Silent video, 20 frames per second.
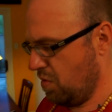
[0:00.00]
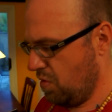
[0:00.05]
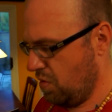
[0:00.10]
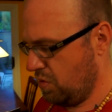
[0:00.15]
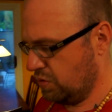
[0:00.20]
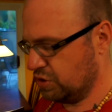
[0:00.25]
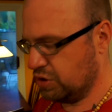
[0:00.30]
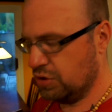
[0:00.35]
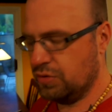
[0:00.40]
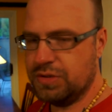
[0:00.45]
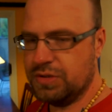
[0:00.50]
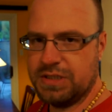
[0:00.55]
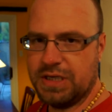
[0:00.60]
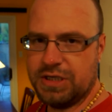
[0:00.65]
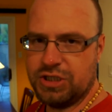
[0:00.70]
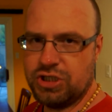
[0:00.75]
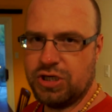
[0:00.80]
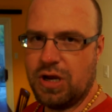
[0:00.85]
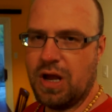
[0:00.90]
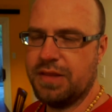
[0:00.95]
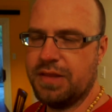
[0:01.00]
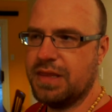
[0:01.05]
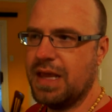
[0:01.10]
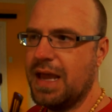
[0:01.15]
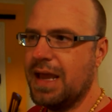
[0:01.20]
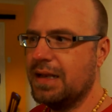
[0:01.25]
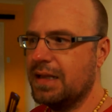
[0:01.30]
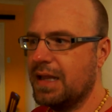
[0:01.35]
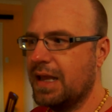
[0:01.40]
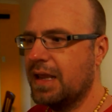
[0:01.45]
as soon as I shot
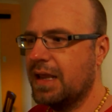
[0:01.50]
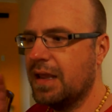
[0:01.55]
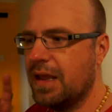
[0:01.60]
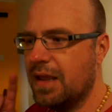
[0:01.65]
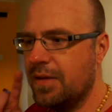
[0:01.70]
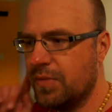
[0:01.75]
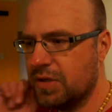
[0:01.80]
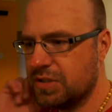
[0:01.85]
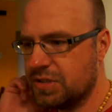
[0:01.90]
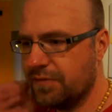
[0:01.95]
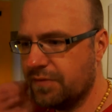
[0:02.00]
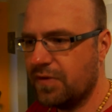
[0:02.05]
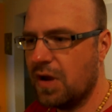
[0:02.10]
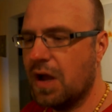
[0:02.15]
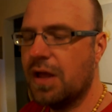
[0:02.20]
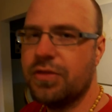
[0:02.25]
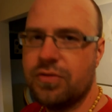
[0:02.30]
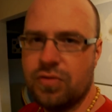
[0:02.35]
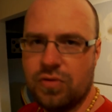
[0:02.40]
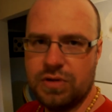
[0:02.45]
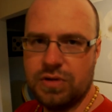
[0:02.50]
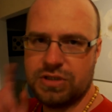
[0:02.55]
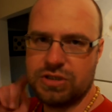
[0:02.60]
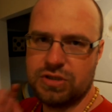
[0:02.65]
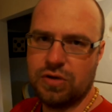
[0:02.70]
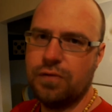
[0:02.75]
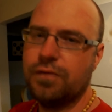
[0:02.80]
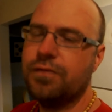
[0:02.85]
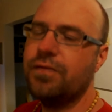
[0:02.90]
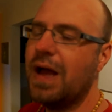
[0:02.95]
that, like, it must have gone through it
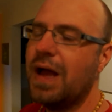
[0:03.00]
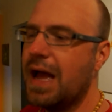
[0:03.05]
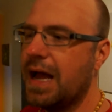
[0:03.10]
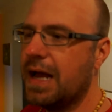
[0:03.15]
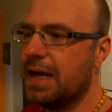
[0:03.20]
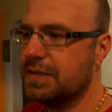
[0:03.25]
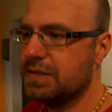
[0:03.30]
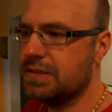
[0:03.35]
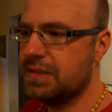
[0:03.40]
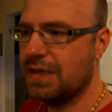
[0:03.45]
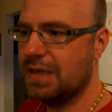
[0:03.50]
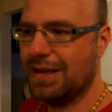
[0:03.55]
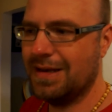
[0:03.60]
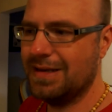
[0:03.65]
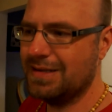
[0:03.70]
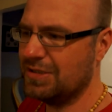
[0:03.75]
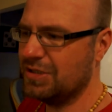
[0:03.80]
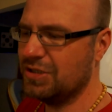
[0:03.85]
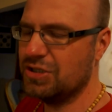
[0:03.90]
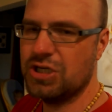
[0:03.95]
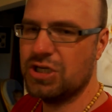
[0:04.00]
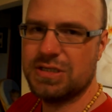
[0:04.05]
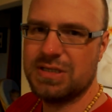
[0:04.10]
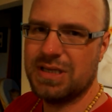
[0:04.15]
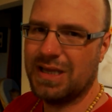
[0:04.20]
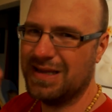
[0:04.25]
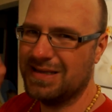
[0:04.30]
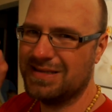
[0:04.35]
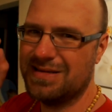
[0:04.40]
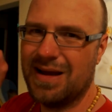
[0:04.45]
so fast. And this is just
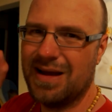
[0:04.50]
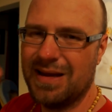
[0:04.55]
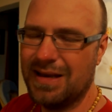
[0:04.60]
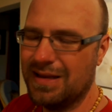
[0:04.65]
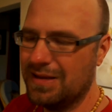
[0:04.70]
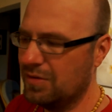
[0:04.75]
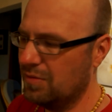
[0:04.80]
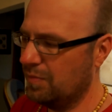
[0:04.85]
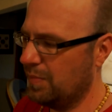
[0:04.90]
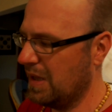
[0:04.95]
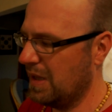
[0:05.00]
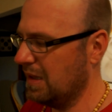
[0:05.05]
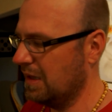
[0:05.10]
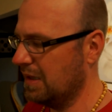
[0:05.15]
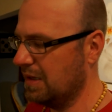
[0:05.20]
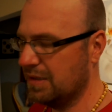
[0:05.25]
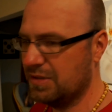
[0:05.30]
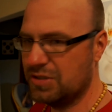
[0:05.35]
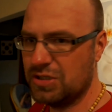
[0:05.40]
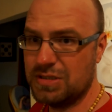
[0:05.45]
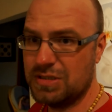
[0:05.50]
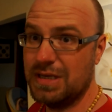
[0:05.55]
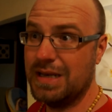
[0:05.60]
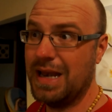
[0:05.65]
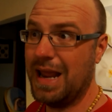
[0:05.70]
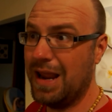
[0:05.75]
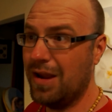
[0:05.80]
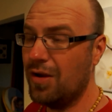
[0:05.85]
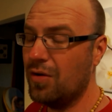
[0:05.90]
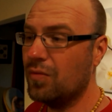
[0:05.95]
like a tiny little pellet. It's just
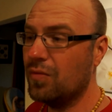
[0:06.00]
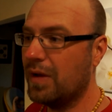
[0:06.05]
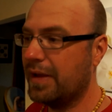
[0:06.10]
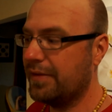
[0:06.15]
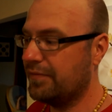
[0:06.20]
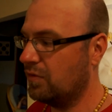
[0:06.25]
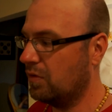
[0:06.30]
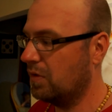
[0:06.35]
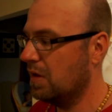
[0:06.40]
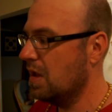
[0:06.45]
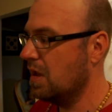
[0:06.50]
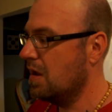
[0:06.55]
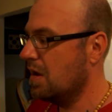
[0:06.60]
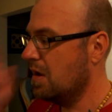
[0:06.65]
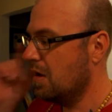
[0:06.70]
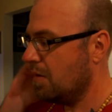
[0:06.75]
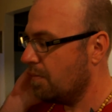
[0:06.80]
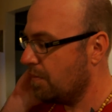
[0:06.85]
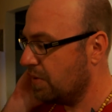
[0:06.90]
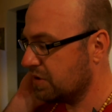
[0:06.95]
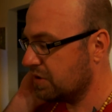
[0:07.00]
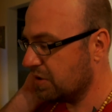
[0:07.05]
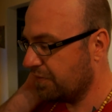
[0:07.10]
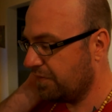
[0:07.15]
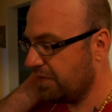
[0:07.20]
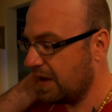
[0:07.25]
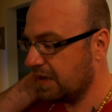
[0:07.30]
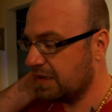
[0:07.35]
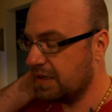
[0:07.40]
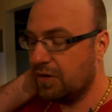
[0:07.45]
an air rifle. But the
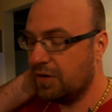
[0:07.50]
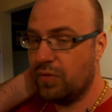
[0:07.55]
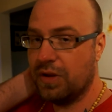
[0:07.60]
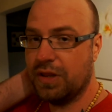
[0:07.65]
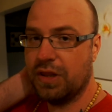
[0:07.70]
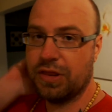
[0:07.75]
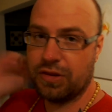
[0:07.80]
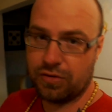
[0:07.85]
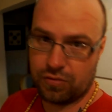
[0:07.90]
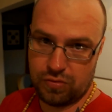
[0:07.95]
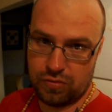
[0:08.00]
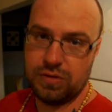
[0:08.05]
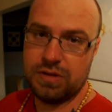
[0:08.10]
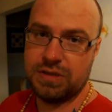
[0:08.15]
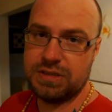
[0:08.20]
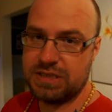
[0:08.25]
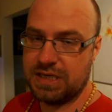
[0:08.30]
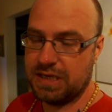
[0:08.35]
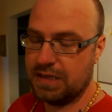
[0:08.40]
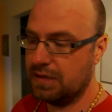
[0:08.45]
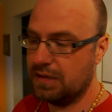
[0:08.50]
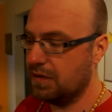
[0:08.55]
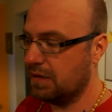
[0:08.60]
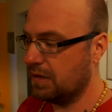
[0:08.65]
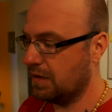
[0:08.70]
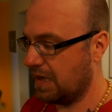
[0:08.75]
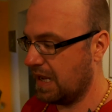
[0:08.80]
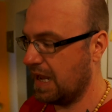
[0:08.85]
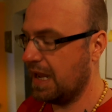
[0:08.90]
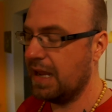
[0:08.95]
fact that it went through the
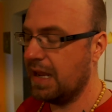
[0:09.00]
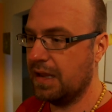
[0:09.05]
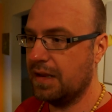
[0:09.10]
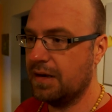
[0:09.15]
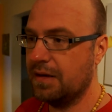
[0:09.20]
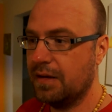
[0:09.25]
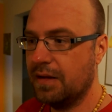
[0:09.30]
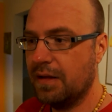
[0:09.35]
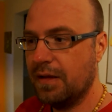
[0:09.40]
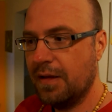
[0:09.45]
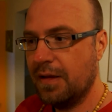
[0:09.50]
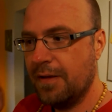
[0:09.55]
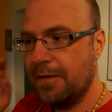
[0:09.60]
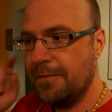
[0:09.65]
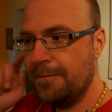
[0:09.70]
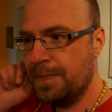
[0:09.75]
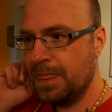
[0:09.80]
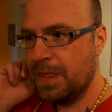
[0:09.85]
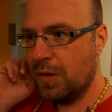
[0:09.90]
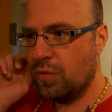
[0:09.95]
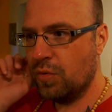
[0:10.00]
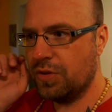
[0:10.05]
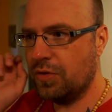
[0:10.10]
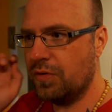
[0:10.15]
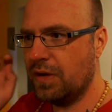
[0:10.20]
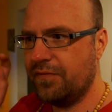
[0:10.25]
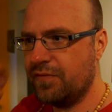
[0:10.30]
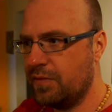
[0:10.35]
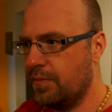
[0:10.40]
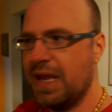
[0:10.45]
tin can
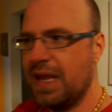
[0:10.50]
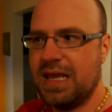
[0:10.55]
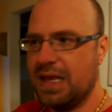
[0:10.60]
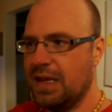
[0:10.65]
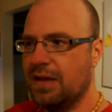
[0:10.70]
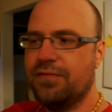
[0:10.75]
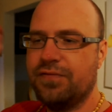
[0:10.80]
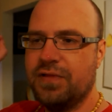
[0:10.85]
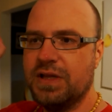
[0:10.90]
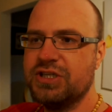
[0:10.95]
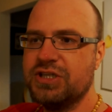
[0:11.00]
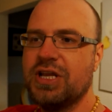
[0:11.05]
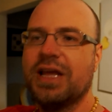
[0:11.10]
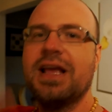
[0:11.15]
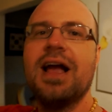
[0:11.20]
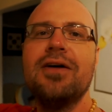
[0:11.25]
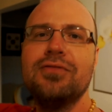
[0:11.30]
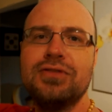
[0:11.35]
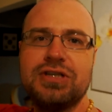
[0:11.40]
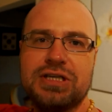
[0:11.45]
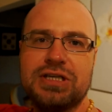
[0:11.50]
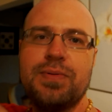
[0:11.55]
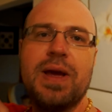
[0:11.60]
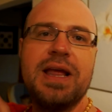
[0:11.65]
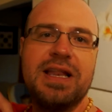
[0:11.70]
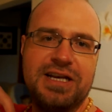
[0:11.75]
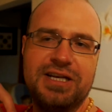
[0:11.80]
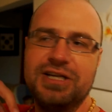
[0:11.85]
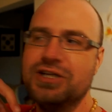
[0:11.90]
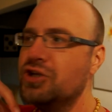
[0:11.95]
without even making it flinch, like I was
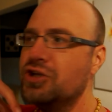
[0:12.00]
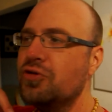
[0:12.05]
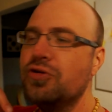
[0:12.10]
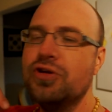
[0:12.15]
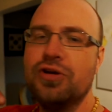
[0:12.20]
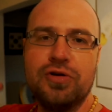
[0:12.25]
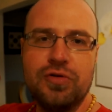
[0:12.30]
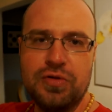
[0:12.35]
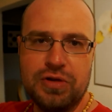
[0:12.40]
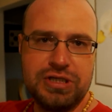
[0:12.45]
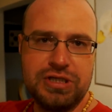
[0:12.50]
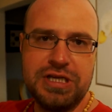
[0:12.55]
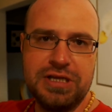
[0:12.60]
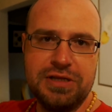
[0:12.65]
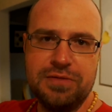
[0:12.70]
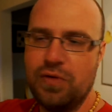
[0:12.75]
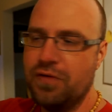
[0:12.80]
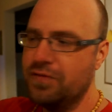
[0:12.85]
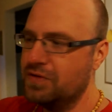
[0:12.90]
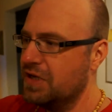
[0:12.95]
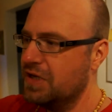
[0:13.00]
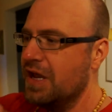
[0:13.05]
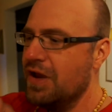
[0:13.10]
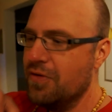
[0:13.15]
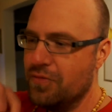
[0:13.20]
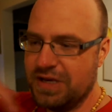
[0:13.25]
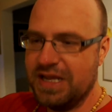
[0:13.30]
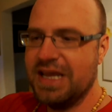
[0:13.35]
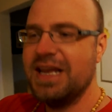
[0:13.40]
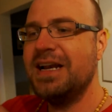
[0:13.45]
expecting it to do, you know, you see in the movies,
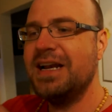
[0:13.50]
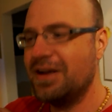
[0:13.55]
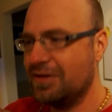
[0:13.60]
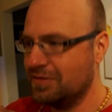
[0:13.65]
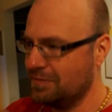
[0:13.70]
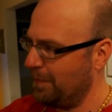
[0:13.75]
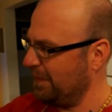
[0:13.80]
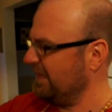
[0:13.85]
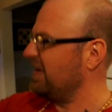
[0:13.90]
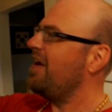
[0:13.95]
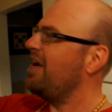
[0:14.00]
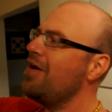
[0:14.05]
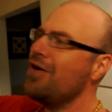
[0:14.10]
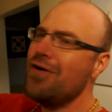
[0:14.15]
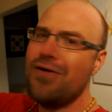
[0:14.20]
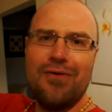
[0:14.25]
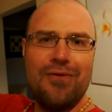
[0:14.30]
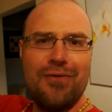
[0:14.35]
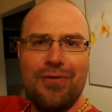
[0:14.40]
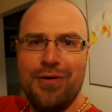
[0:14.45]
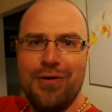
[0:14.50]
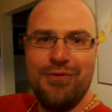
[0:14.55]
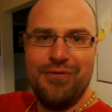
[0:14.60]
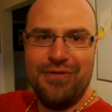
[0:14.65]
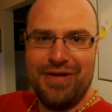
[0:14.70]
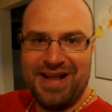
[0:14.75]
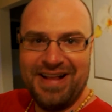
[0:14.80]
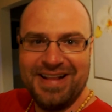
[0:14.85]
when you hit it, and it goes, pew!